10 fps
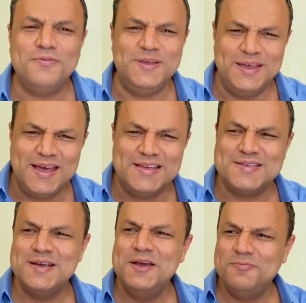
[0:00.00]
Yes,
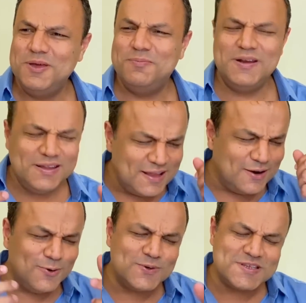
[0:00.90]
people in their
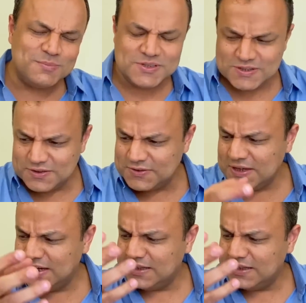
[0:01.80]
lower semesters,